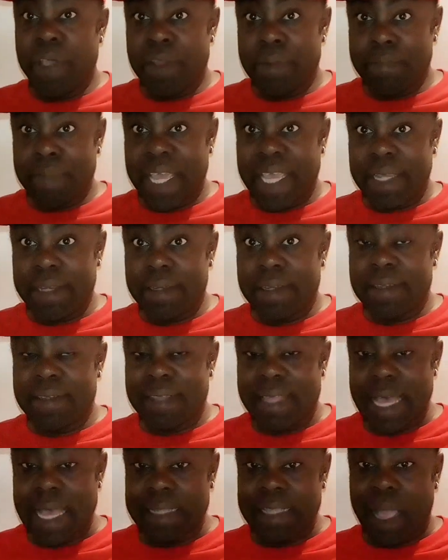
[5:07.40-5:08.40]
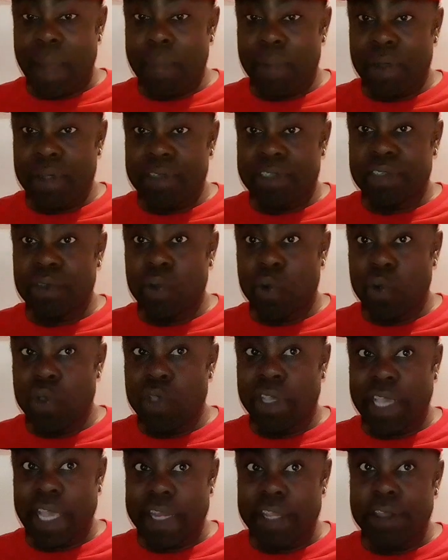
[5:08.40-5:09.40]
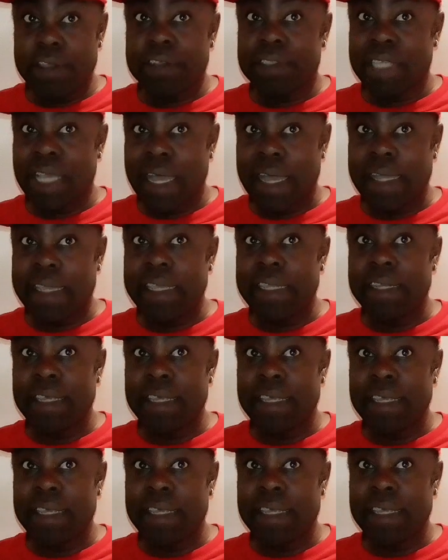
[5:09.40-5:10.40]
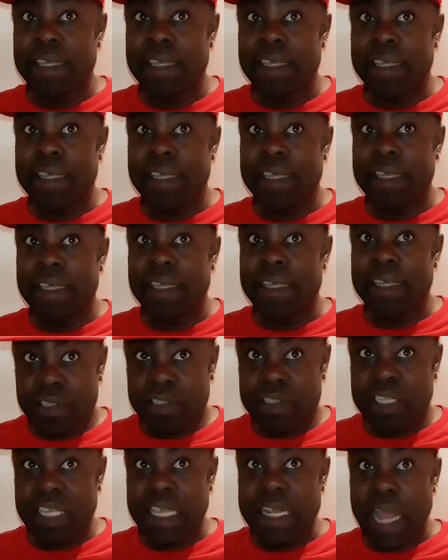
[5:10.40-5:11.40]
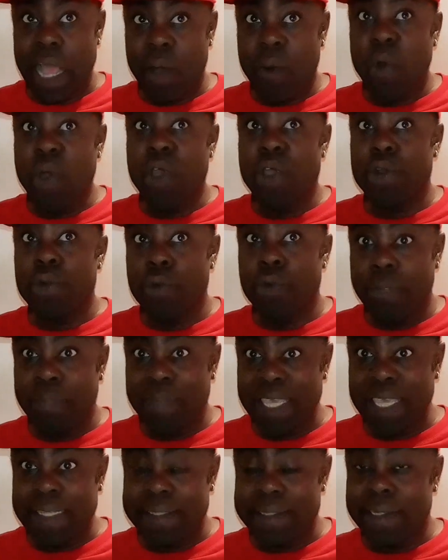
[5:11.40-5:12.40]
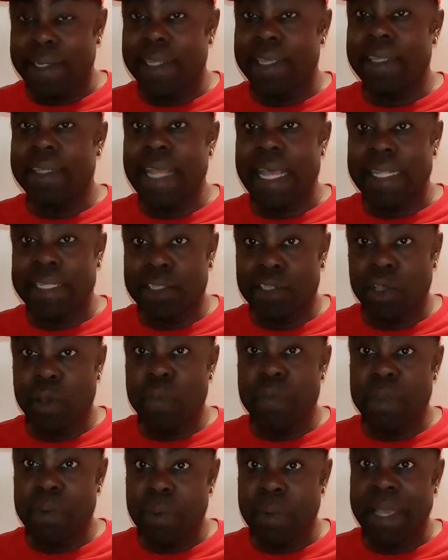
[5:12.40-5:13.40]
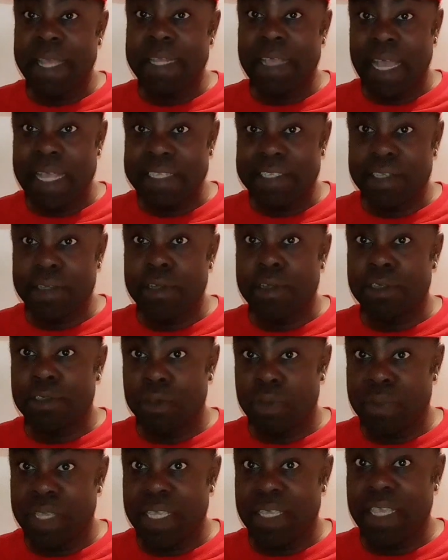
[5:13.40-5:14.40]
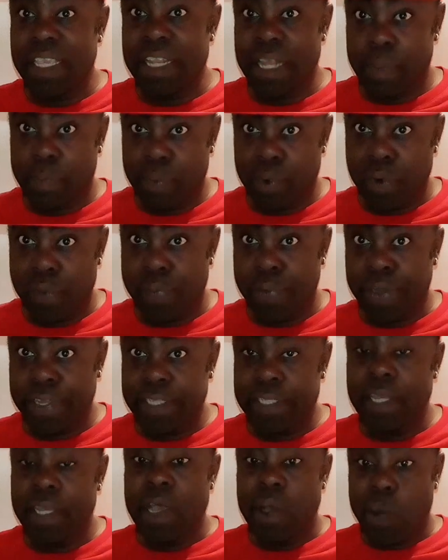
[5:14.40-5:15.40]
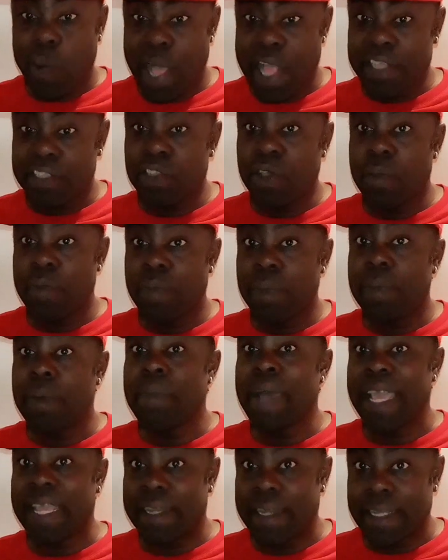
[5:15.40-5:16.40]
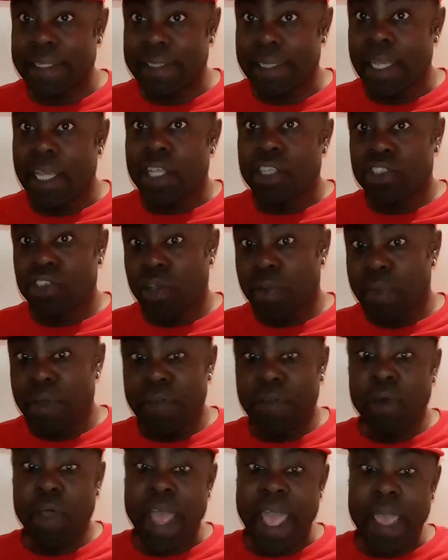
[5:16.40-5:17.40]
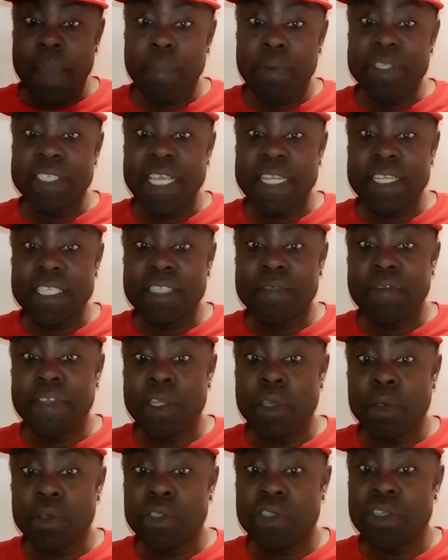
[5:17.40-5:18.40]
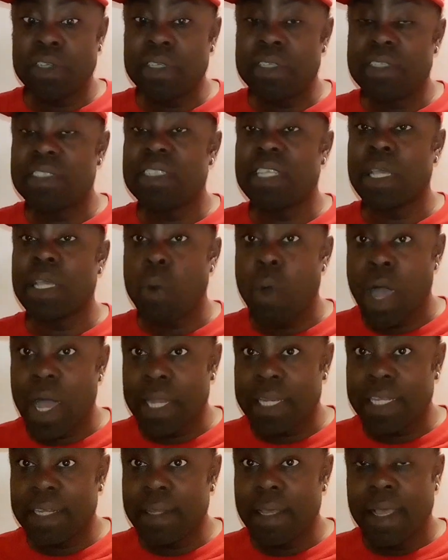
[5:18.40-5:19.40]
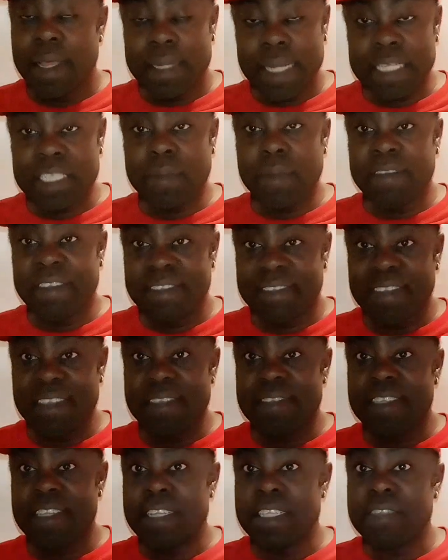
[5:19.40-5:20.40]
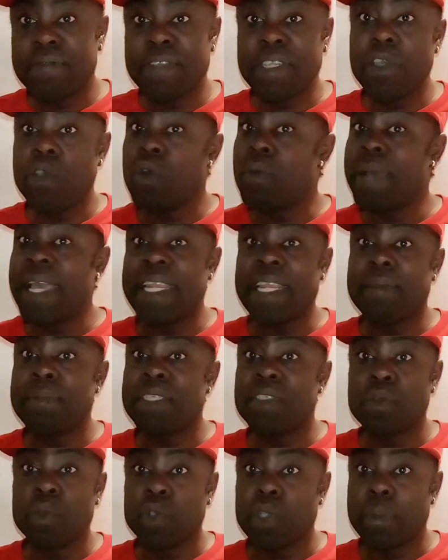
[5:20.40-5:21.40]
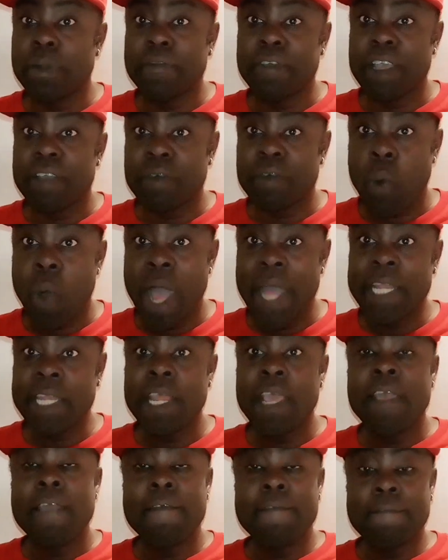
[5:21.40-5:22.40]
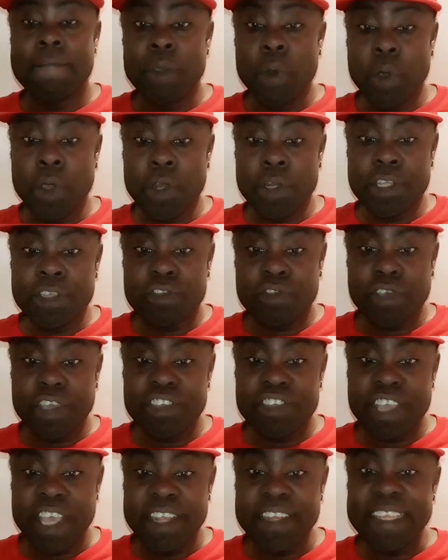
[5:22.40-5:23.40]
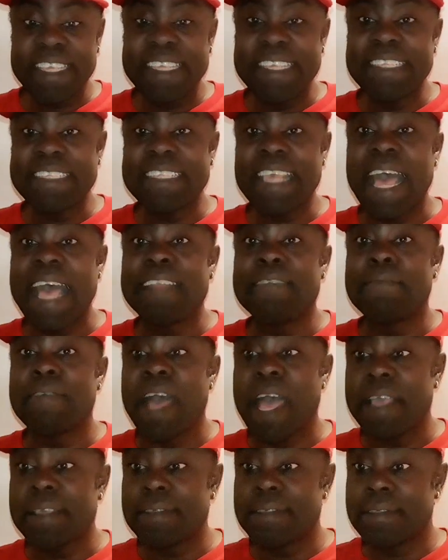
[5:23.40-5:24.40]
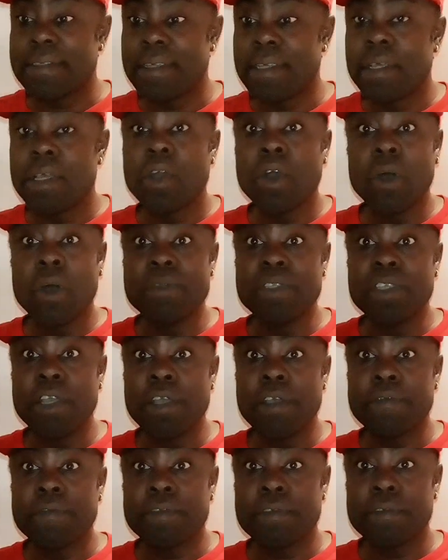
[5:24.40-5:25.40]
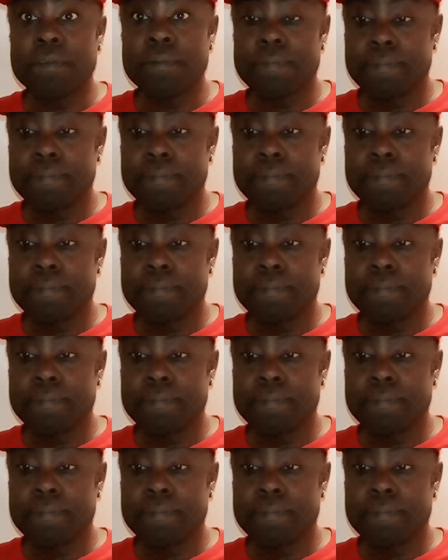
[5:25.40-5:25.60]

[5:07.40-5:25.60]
bear in mind that a person who you can hear talking in this video said a word repeatedly that some people might consider to be inappropriate, while some people might not. So before I present this video to you, this is a warning that some of the scenes in this video might not be suitable for everyone. Viewer discretion is advised. Observe.